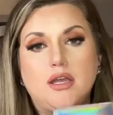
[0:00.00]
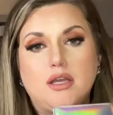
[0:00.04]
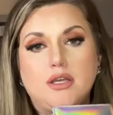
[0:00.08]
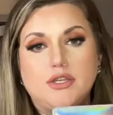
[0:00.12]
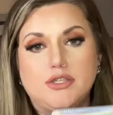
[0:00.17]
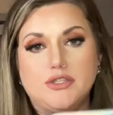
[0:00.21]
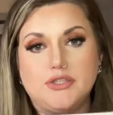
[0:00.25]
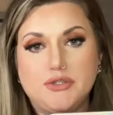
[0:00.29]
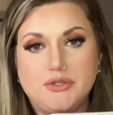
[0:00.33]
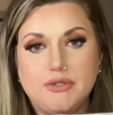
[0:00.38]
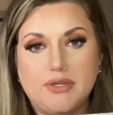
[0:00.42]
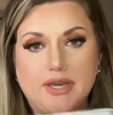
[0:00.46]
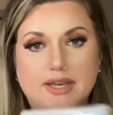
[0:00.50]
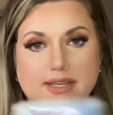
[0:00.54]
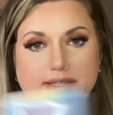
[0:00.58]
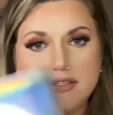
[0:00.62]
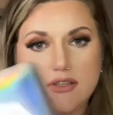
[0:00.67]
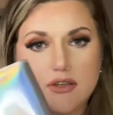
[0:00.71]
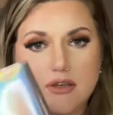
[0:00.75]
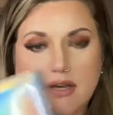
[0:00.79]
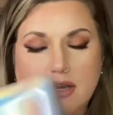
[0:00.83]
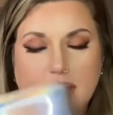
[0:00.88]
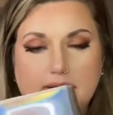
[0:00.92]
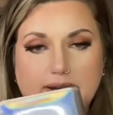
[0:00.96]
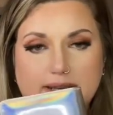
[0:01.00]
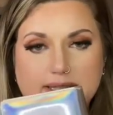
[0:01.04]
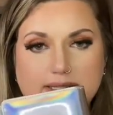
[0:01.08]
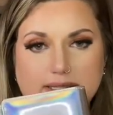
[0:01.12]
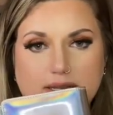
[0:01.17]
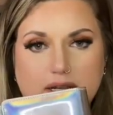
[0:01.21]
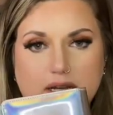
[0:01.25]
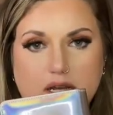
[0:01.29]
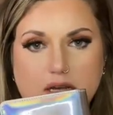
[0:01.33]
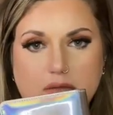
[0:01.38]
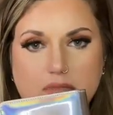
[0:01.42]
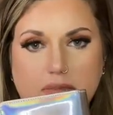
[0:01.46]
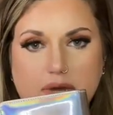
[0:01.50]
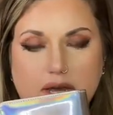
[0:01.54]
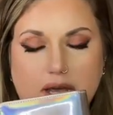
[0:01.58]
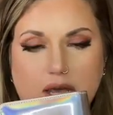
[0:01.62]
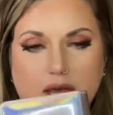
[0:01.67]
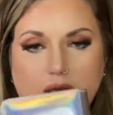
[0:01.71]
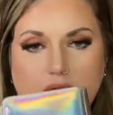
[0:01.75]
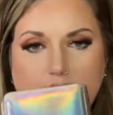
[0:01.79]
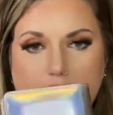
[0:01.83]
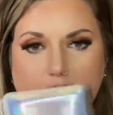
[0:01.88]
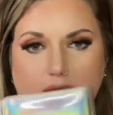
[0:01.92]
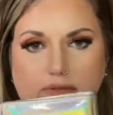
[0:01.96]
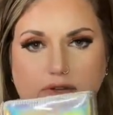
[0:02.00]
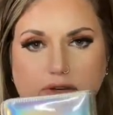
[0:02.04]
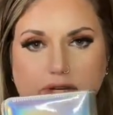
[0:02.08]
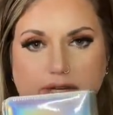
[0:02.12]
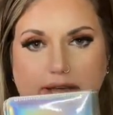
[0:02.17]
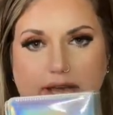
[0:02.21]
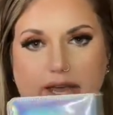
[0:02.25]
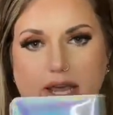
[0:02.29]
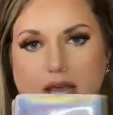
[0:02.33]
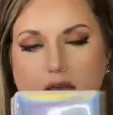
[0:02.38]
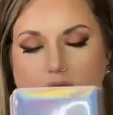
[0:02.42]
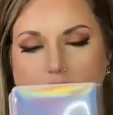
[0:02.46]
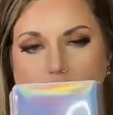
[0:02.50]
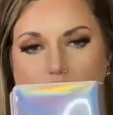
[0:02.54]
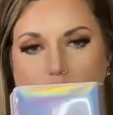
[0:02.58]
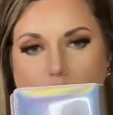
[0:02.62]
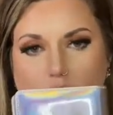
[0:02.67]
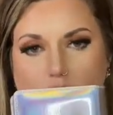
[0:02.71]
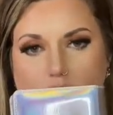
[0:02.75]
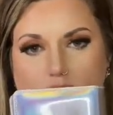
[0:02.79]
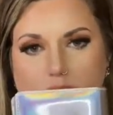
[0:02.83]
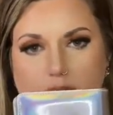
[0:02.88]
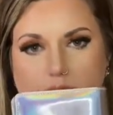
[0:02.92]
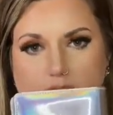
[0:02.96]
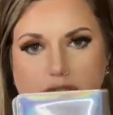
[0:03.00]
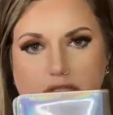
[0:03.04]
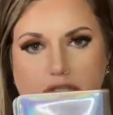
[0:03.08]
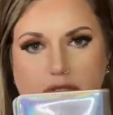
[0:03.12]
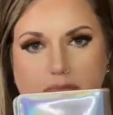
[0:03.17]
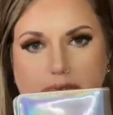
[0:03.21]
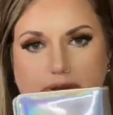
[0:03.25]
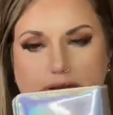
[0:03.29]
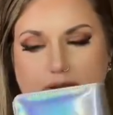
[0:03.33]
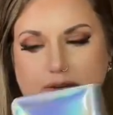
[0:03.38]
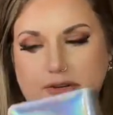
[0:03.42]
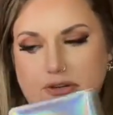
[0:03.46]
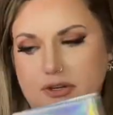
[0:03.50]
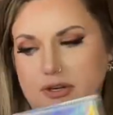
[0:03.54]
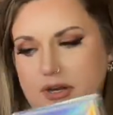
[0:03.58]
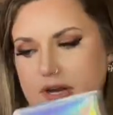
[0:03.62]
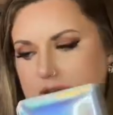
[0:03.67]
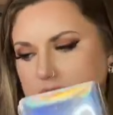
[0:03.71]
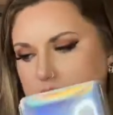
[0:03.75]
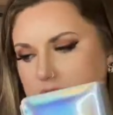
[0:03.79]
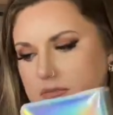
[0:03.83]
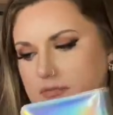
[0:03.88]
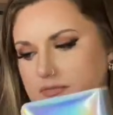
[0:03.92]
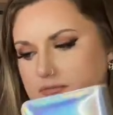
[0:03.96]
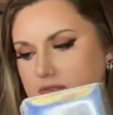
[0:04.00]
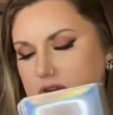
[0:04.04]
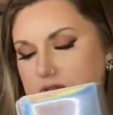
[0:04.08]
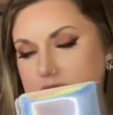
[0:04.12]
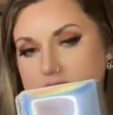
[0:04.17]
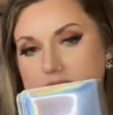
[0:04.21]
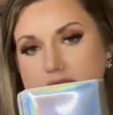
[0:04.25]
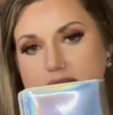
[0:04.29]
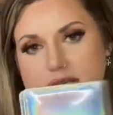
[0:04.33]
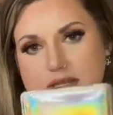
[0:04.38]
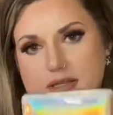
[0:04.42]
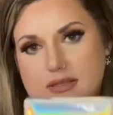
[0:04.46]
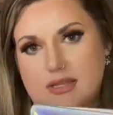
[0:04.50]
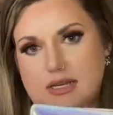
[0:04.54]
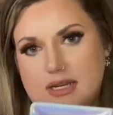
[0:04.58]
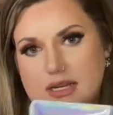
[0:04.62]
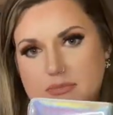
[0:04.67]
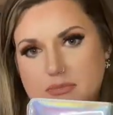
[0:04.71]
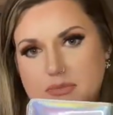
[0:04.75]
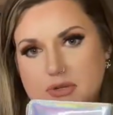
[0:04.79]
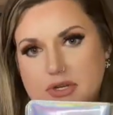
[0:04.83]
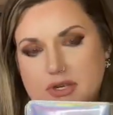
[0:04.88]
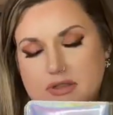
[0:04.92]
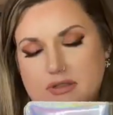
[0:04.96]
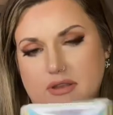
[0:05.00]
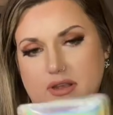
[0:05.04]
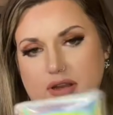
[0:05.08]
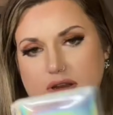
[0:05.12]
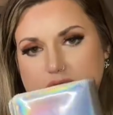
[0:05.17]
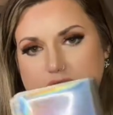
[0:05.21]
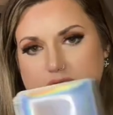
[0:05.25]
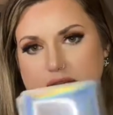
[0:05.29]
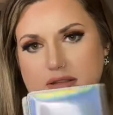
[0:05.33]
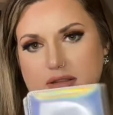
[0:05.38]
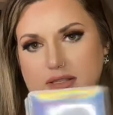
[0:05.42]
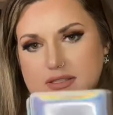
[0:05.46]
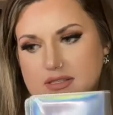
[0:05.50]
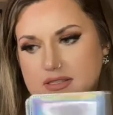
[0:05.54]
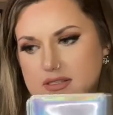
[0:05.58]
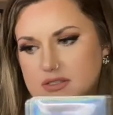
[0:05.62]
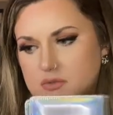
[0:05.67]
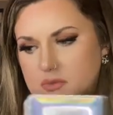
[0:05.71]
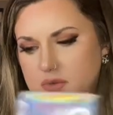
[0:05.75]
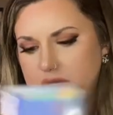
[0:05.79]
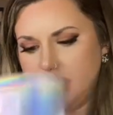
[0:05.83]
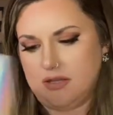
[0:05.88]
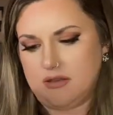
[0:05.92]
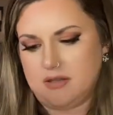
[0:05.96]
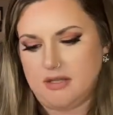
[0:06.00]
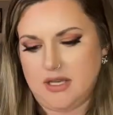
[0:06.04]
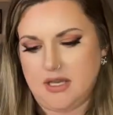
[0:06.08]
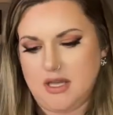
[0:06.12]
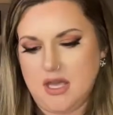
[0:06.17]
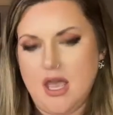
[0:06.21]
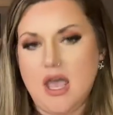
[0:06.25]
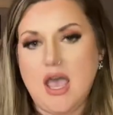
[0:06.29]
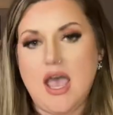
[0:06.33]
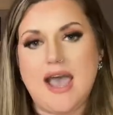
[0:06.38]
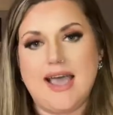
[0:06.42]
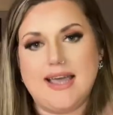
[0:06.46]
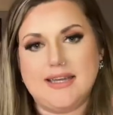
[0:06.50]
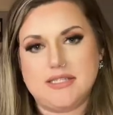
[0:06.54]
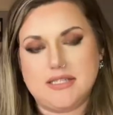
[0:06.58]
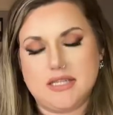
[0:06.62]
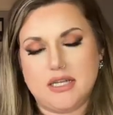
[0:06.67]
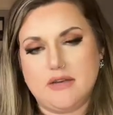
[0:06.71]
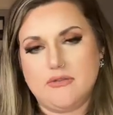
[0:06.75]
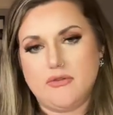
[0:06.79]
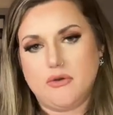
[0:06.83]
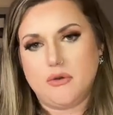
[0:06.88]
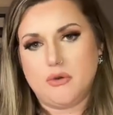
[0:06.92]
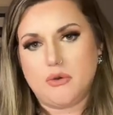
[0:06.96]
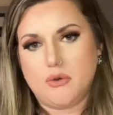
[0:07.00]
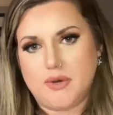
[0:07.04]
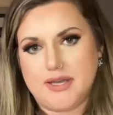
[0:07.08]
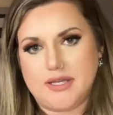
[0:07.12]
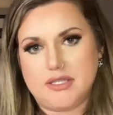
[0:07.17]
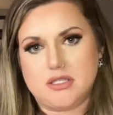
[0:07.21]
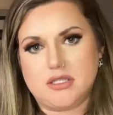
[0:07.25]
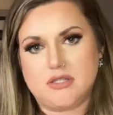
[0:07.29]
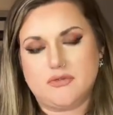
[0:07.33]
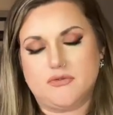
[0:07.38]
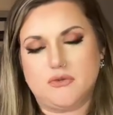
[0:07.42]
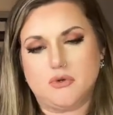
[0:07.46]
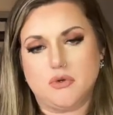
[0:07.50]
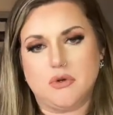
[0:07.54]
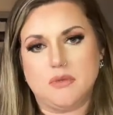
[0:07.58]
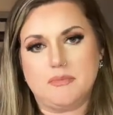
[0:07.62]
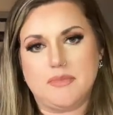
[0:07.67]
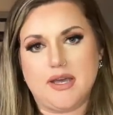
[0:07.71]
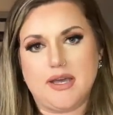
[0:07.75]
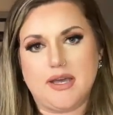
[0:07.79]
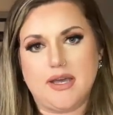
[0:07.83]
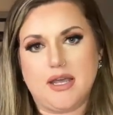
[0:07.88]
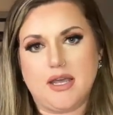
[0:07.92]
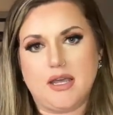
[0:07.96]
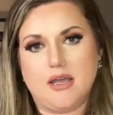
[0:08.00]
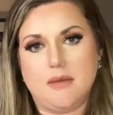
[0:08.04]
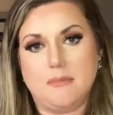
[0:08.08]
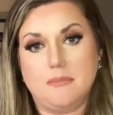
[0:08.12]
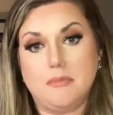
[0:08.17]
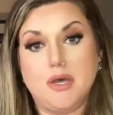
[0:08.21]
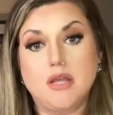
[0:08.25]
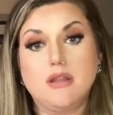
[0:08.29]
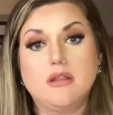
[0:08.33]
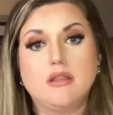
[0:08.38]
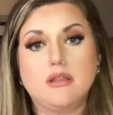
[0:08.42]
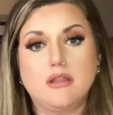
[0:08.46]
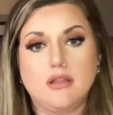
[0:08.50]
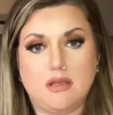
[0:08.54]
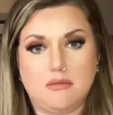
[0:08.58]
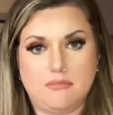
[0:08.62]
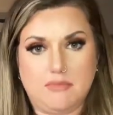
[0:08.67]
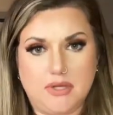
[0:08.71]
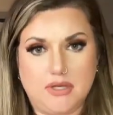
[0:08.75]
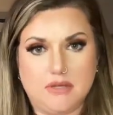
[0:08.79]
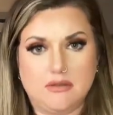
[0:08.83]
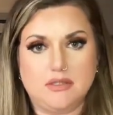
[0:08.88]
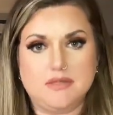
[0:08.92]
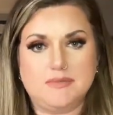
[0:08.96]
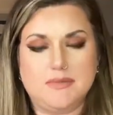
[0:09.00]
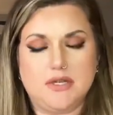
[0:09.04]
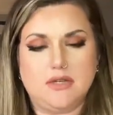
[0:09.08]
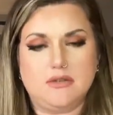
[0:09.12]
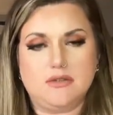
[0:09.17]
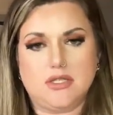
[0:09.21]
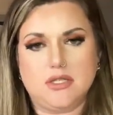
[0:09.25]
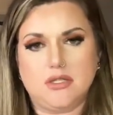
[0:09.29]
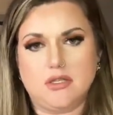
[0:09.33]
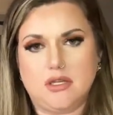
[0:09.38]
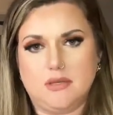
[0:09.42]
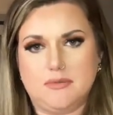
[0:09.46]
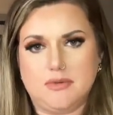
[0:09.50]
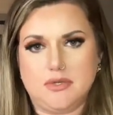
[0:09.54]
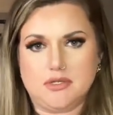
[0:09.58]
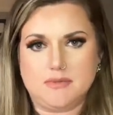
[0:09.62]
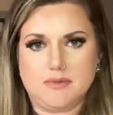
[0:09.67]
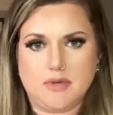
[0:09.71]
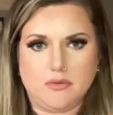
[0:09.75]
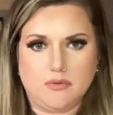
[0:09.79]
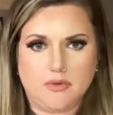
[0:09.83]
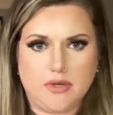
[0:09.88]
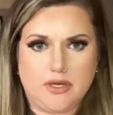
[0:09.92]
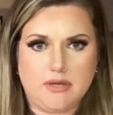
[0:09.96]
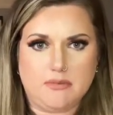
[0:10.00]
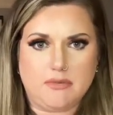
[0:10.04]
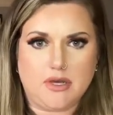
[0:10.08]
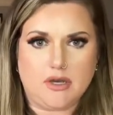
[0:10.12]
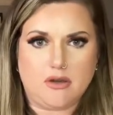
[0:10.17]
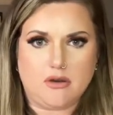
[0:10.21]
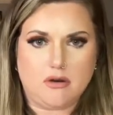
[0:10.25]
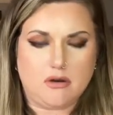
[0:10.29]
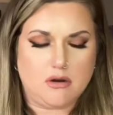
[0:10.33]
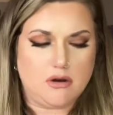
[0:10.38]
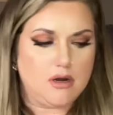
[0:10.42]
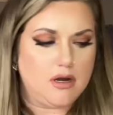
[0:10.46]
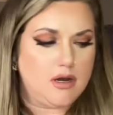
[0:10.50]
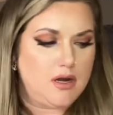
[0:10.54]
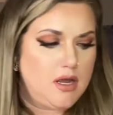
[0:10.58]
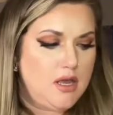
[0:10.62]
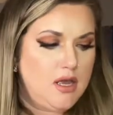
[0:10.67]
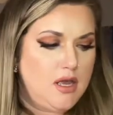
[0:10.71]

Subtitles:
So you guys saw how I set up my everyday wallet budget binder and the funds that I put in there. Now this is weekly. I did have a request for my monthly bills, my utility bills, my rent, my car,